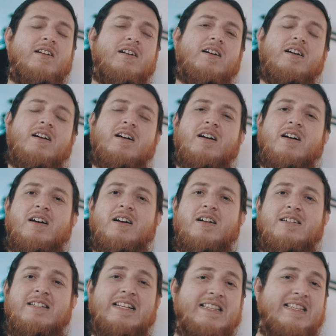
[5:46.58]

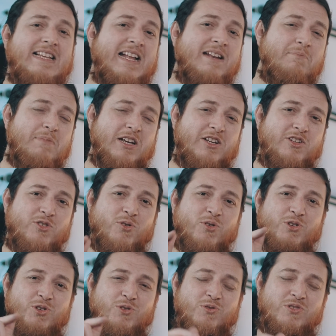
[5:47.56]
Till then, make
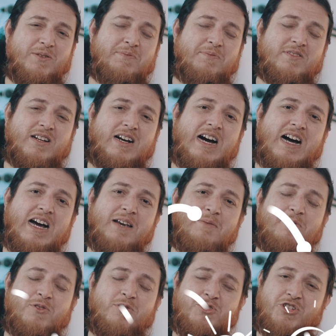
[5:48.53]
sure you
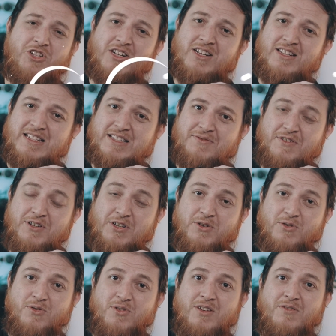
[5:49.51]
subscribe or share this
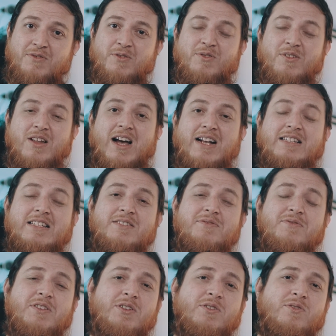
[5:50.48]
video if you like this
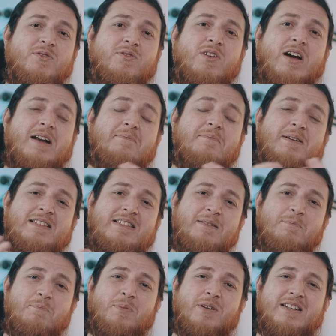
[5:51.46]
video and my
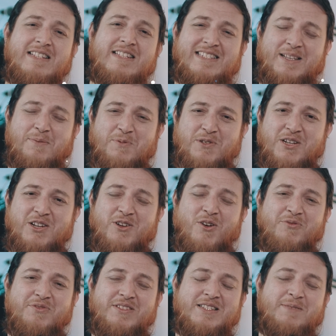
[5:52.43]
simple description
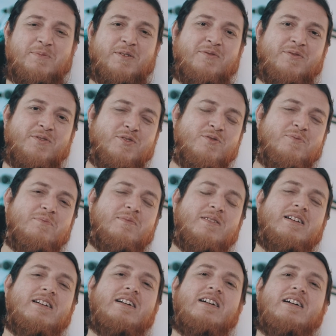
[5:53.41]
of this perfume.
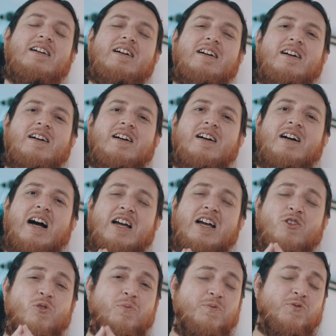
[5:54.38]
I
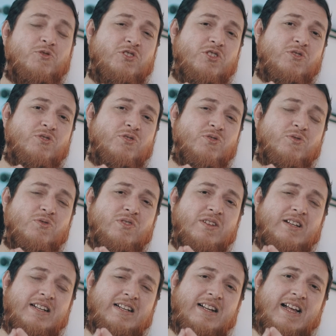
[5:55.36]
hope to see you soon
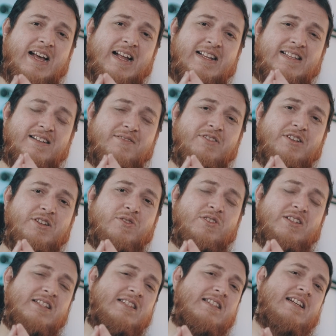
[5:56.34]
in another video.
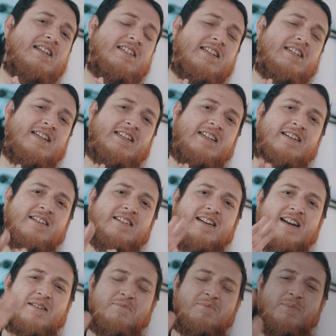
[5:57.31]
Till then, take
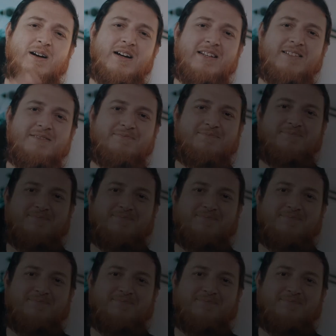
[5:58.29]
care and bye.